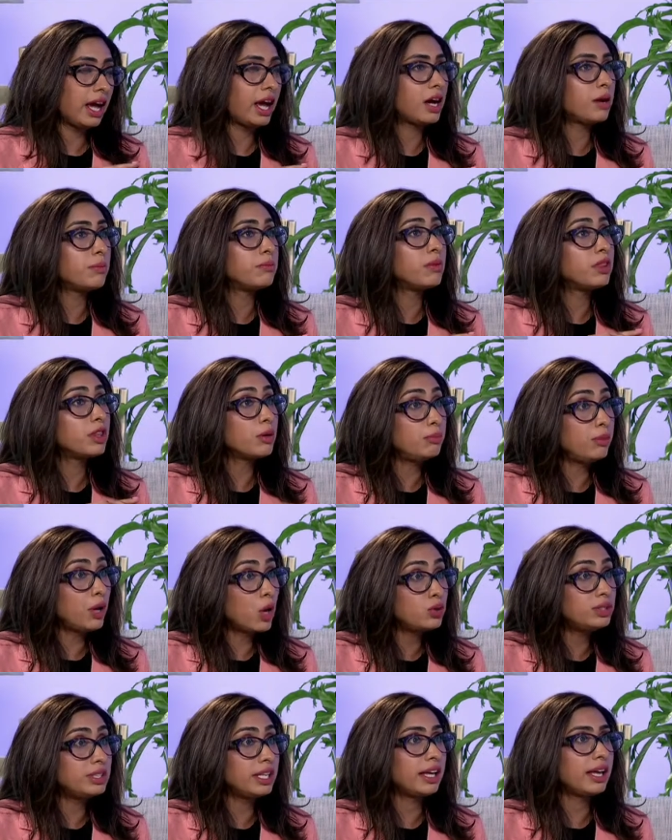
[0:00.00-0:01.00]
the
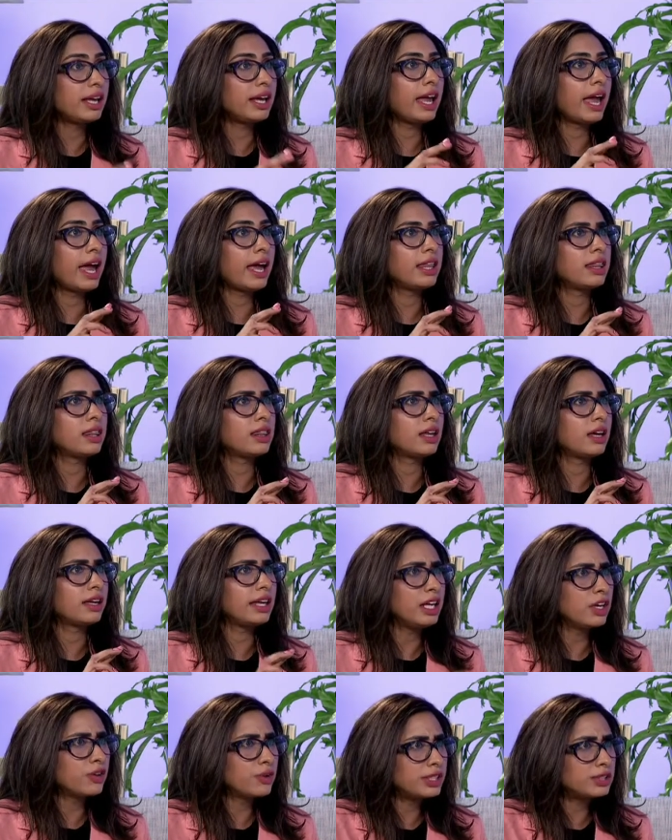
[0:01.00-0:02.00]
bloating and
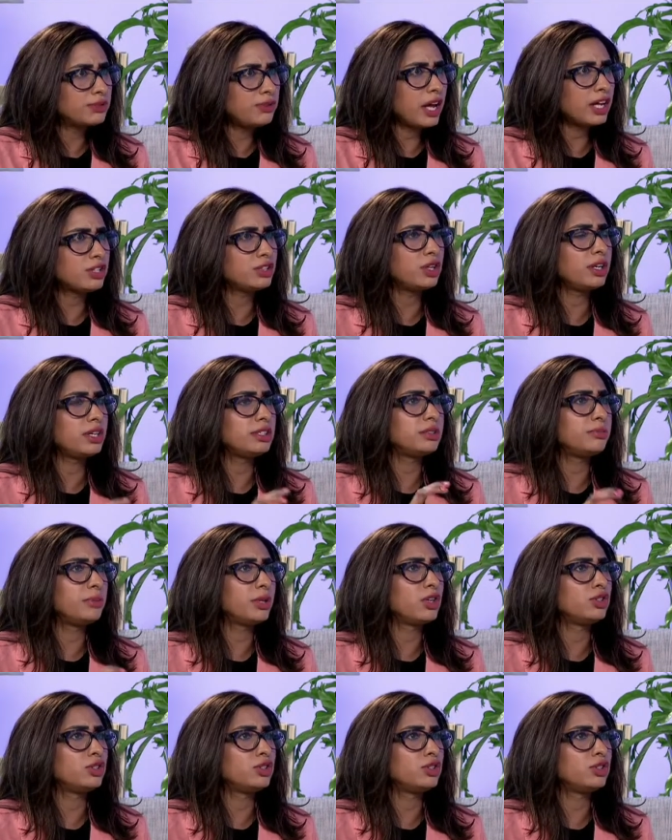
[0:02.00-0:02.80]
the increased flatulence,